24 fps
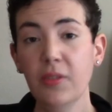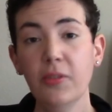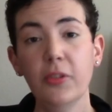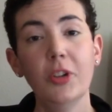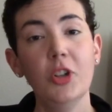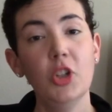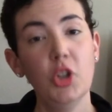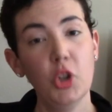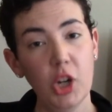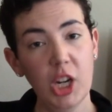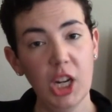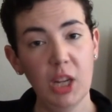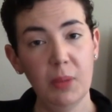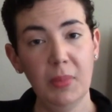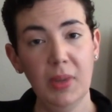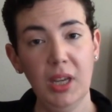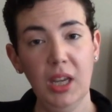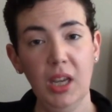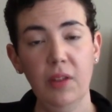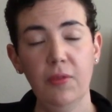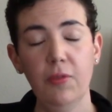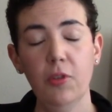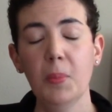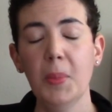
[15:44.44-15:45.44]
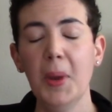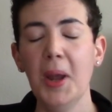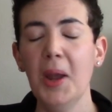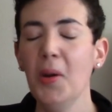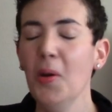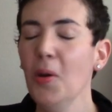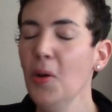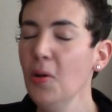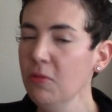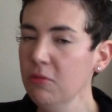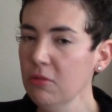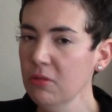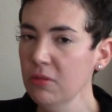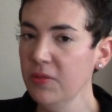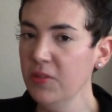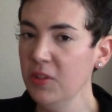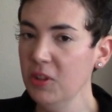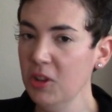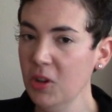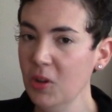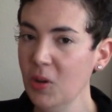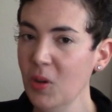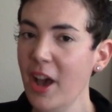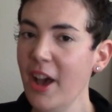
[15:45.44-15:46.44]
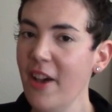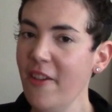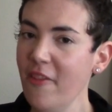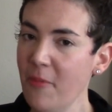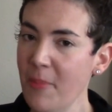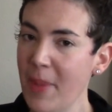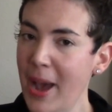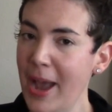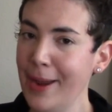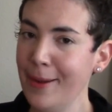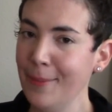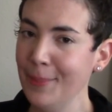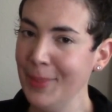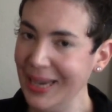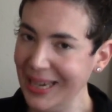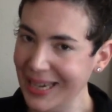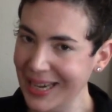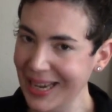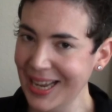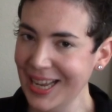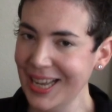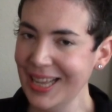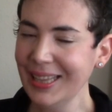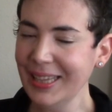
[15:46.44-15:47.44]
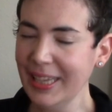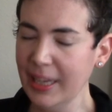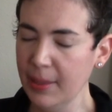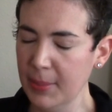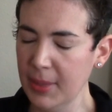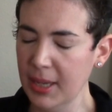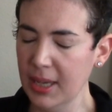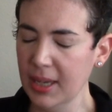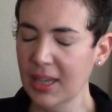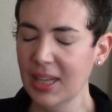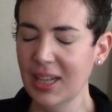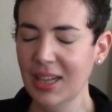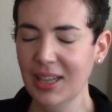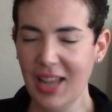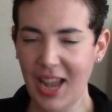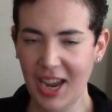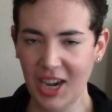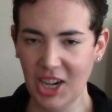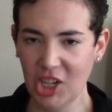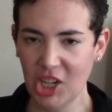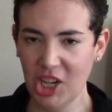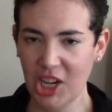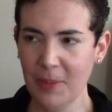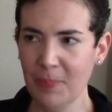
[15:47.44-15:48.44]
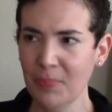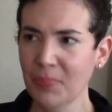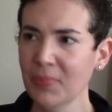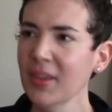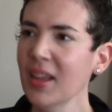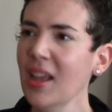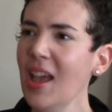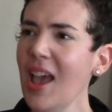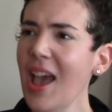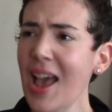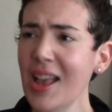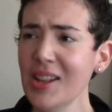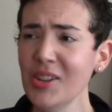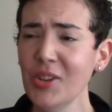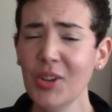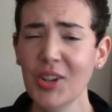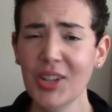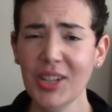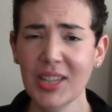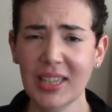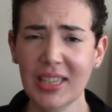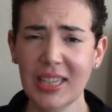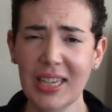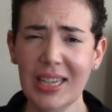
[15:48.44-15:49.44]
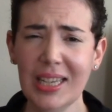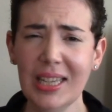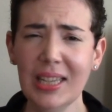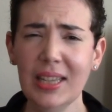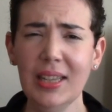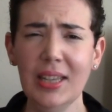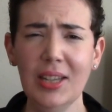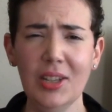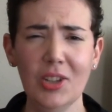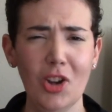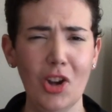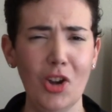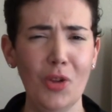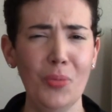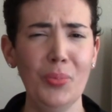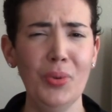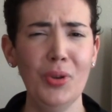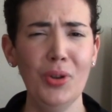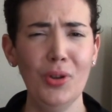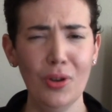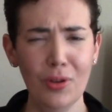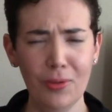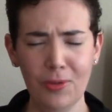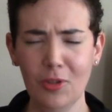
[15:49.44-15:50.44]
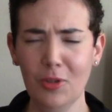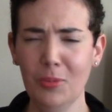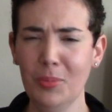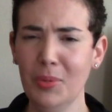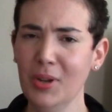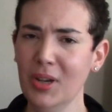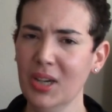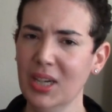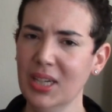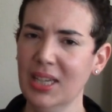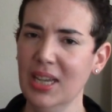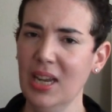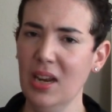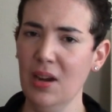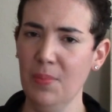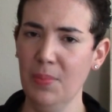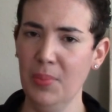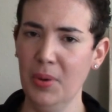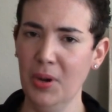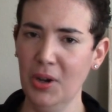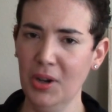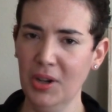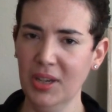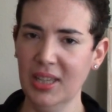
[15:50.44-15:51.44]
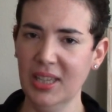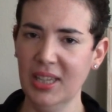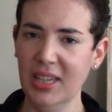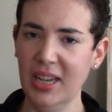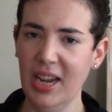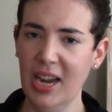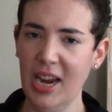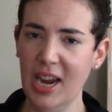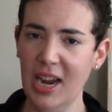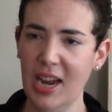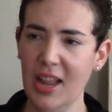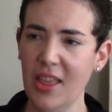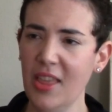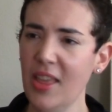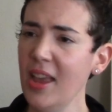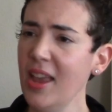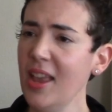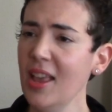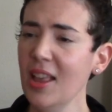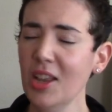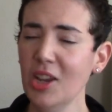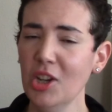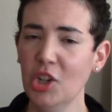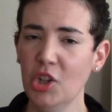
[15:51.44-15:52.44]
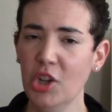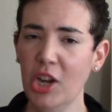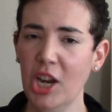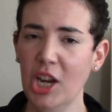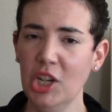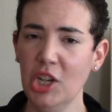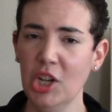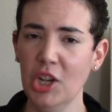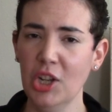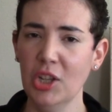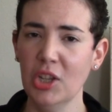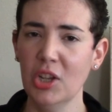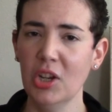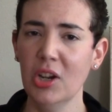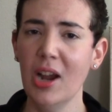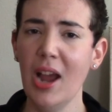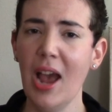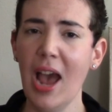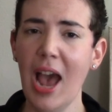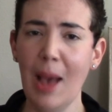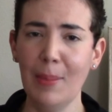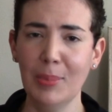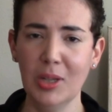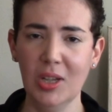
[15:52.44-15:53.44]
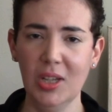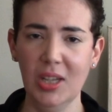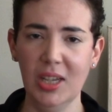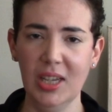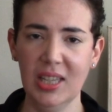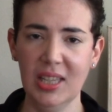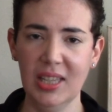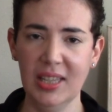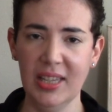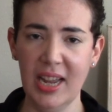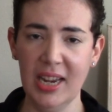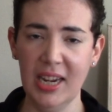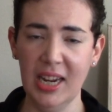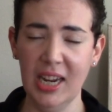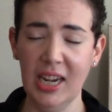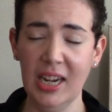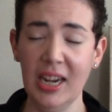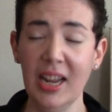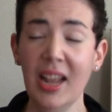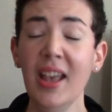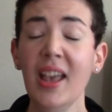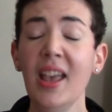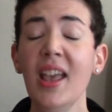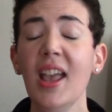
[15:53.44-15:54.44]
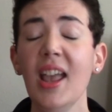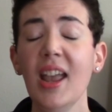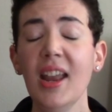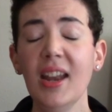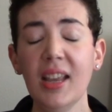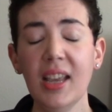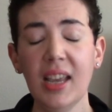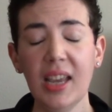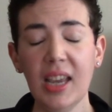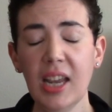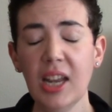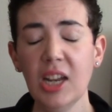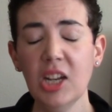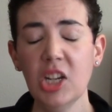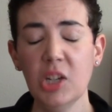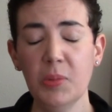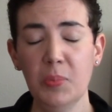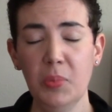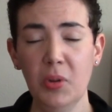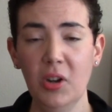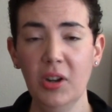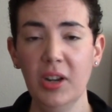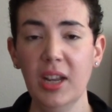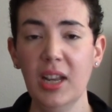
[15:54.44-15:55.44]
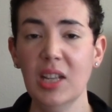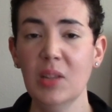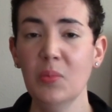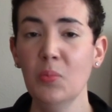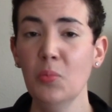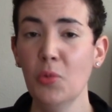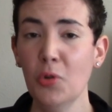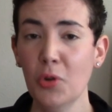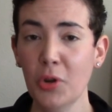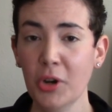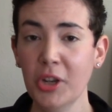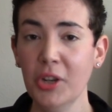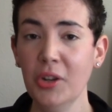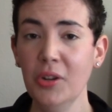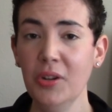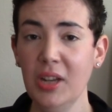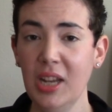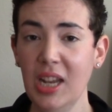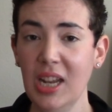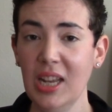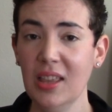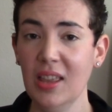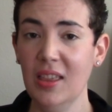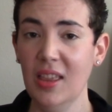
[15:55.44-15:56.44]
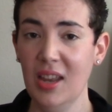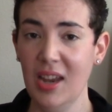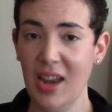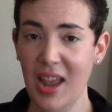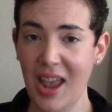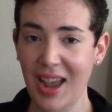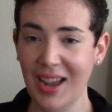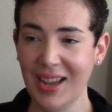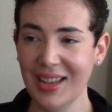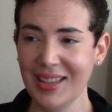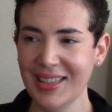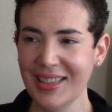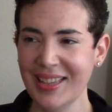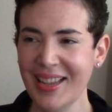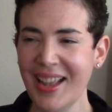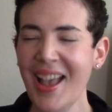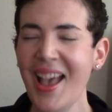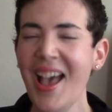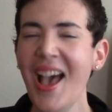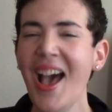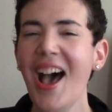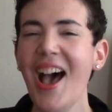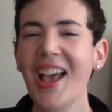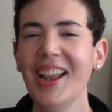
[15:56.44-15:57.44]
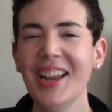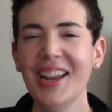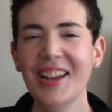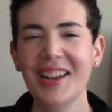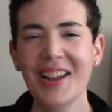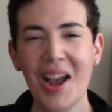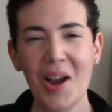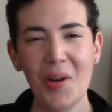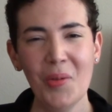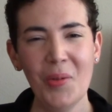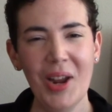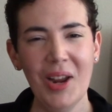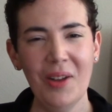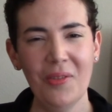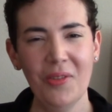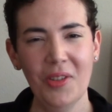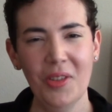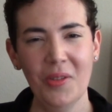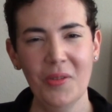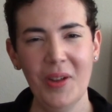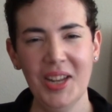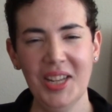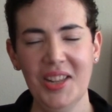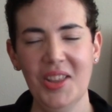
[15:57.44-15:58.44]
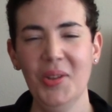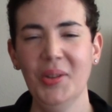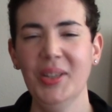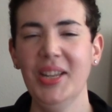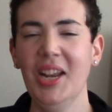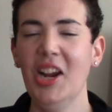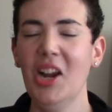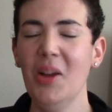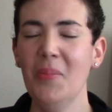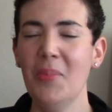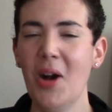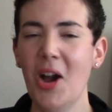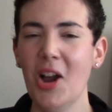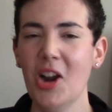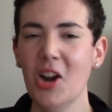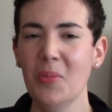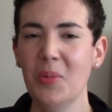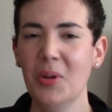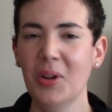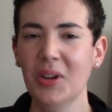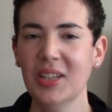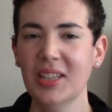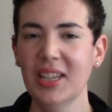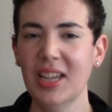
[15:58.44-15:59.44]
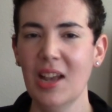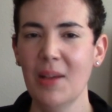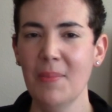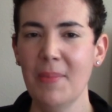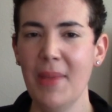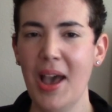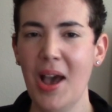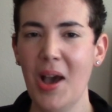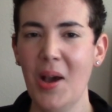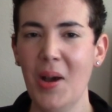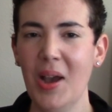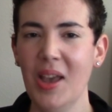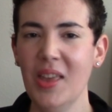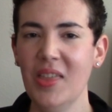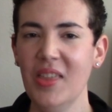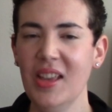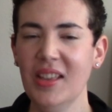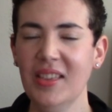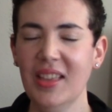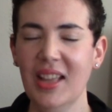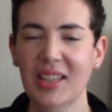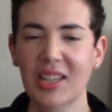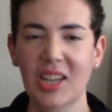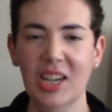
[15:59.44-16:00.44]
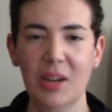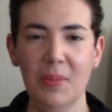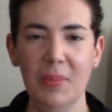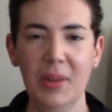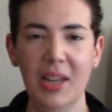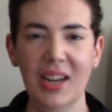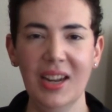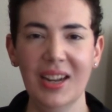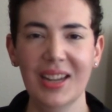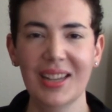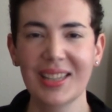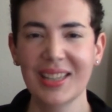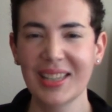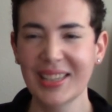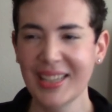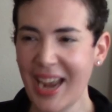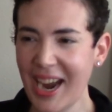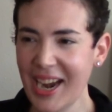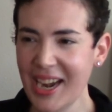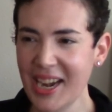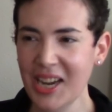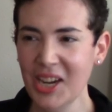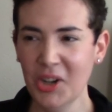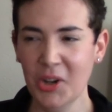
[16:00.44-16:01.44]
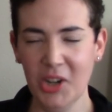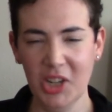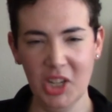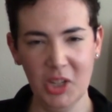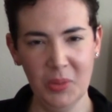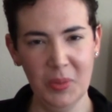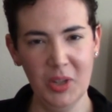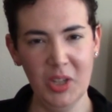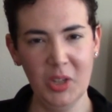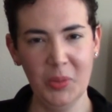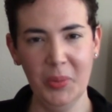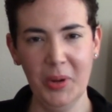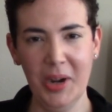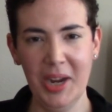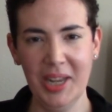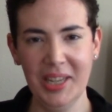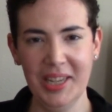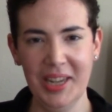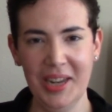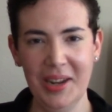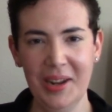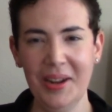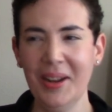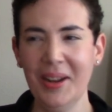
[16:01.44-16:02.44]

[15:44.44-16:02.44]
for joining me for my overview of my Amina Lima collection. As you can see, these are beautiful books in person. The illustrations are absolutely stunning, and each book is more unique than the next. I cannot wait for the rest of those Harry Potter books to come out. I think that's going to be an exciting Christmas present